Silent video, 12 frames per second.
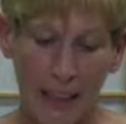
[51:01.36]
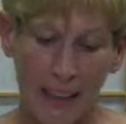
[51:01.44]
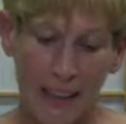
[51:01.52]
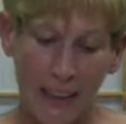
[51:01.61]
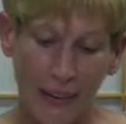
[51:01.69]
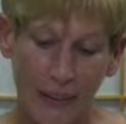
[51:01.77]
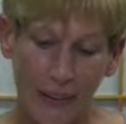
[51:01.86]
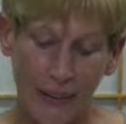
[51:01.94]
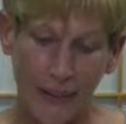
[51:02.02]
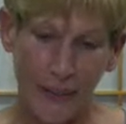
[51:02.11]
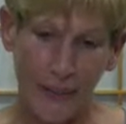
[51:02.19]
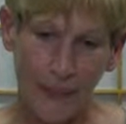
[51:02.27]
So
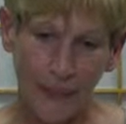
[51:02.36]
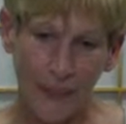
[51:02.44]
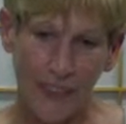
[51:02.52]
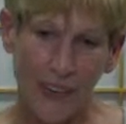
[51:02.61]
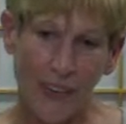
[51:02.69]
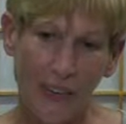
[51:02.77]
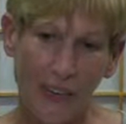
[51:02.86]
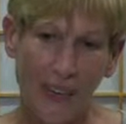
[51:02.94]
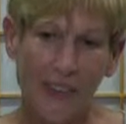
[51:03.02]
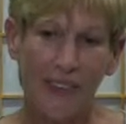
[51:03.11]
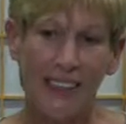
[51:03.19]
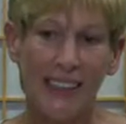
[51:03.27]

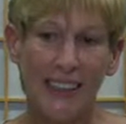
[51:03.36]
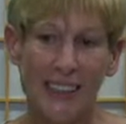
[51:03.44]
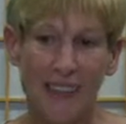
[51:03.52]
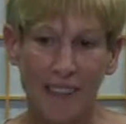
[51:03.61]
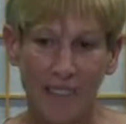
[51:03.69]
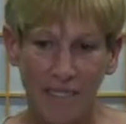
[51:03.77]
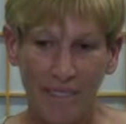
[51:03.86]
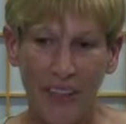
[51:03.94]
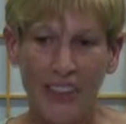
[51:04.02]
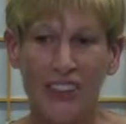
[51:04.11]
if you find